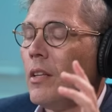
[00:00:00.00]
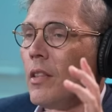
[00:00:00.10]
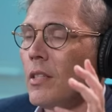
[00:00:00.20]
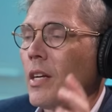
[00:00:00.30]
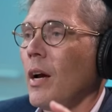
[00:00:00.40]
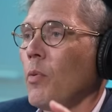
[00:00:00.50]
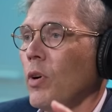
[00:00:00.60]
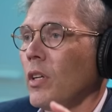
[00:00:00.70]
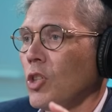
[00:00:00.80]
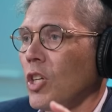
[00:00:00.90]
There's a guy
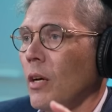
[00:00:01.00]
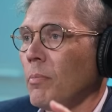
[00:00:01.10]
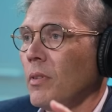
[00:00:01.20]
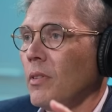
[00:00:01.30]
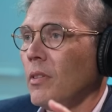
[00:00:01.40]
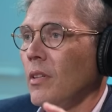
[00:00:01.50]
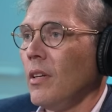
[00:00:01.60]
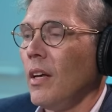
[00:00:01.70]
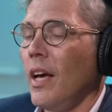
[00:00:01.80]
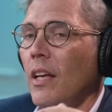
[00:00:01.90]
working a shop
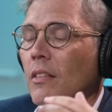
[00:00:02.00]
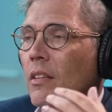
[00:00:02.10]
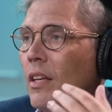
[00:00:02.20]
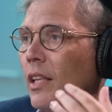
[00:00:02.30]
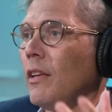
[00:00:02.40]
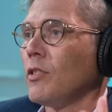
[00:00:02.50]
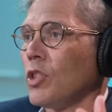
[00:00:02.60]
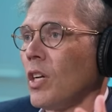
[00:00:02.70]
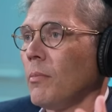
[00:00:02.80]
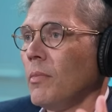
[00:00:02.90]
and he leaves the
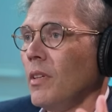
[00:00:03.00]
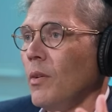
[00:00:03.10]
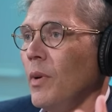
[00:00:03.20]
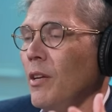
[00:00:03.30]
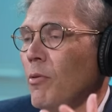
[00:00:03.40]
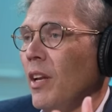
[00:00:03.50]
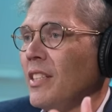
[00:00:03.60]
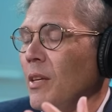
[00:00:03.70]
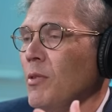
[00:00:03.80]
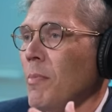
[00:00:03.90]
shop when he
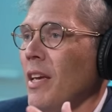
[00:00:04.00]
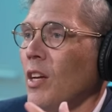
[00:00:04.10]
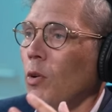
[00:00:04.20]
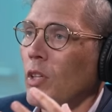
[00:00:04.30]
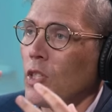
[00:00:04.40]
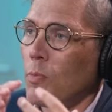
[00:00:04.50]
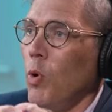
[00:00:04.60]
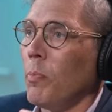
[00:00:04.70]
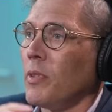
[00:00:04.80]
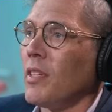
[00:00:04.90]
realized he was making only a
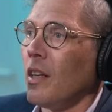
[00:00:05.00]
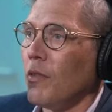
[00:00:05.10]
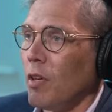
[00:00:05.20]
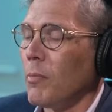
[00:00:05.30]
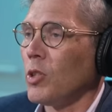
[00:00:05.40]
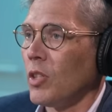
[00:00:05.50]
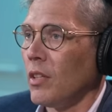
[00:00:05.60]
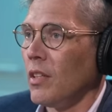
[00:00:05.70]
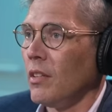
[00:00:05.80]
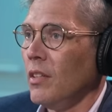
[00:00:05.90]
small percent of the commission on
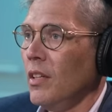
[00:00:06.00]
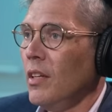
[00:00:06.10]
a deal.